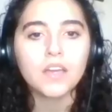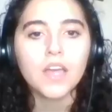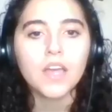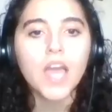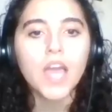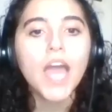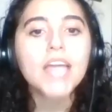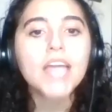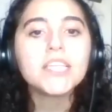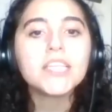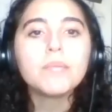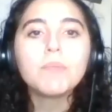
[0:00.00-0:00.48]

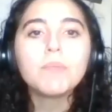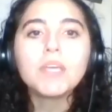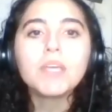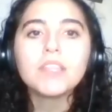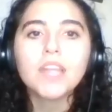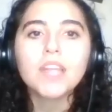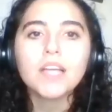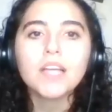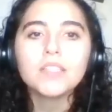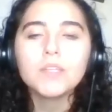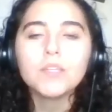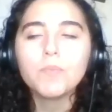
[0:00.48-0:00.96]
Except
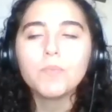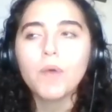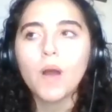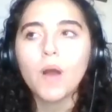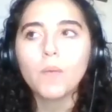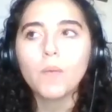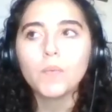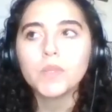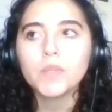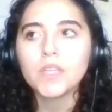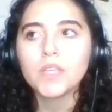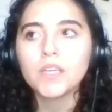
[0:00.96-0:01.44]
like that's the
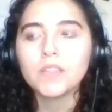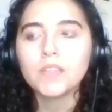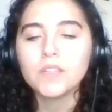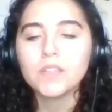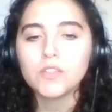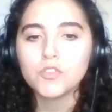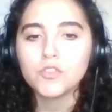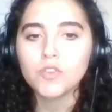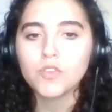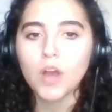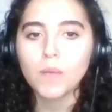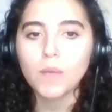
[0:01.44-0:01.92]
problem with like
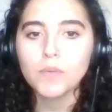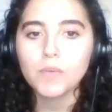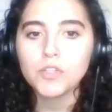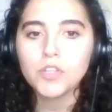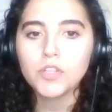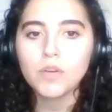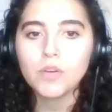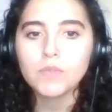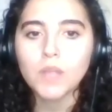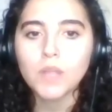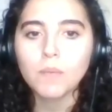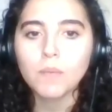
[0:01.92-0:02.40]
these drama
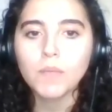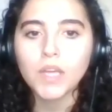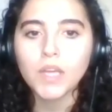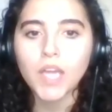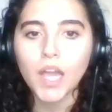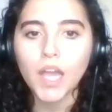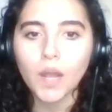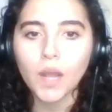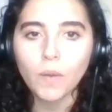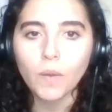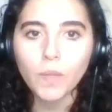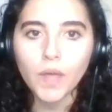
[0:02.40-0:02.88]
shows. I'm
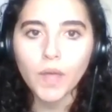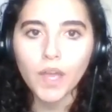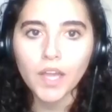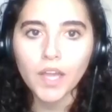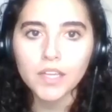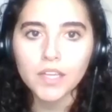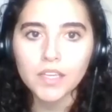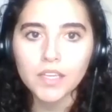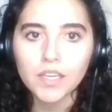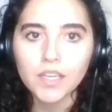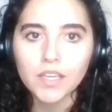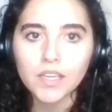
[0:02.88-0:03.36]
like, how the
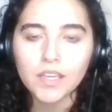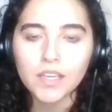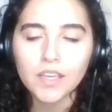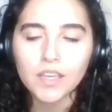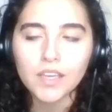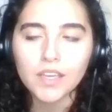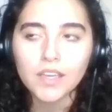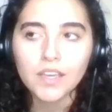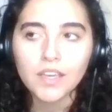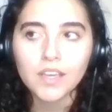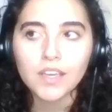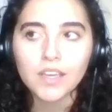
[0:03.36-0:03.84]
heck
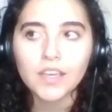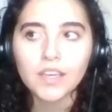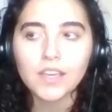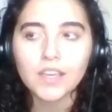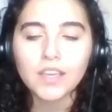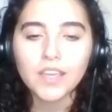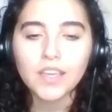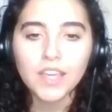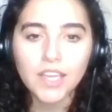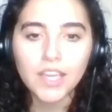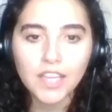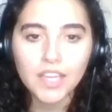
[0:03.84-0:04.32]

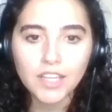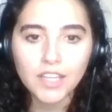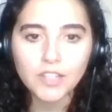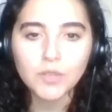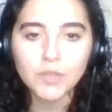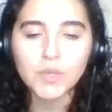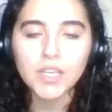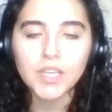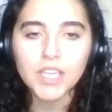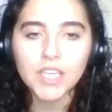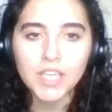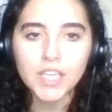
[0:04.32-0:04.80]
can
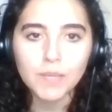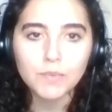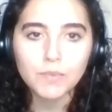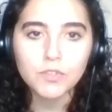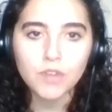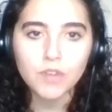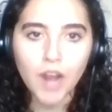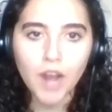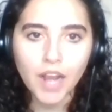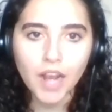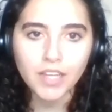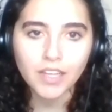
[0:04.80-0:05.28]
you keep
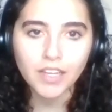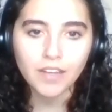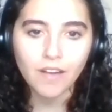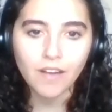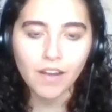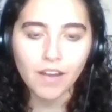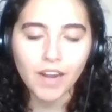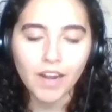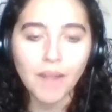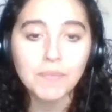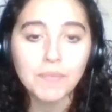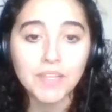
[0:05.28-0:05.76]
dragging it
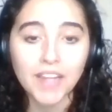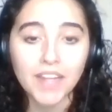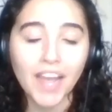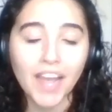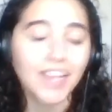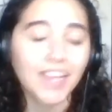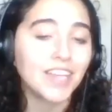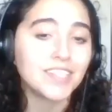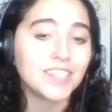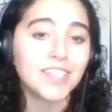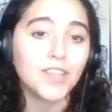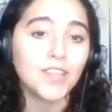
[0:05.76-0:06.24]
on? I mean,
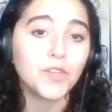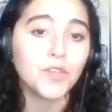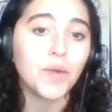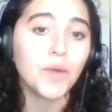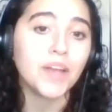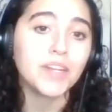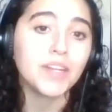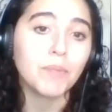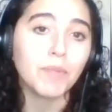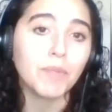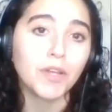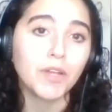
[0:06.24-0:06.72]
I guess then you
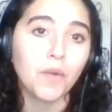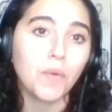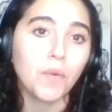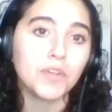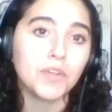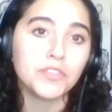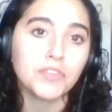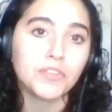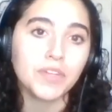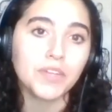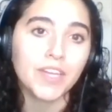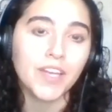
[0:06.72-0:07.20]
end up like a
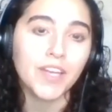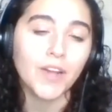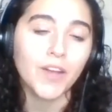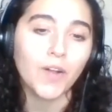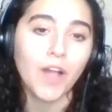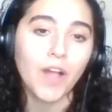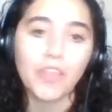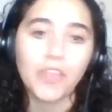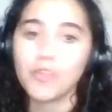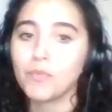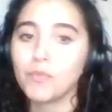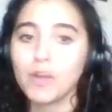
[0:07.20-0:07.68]
One Tree
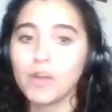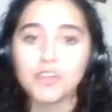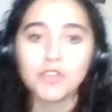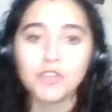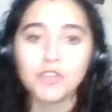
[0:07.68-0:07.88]
Hill and the Russian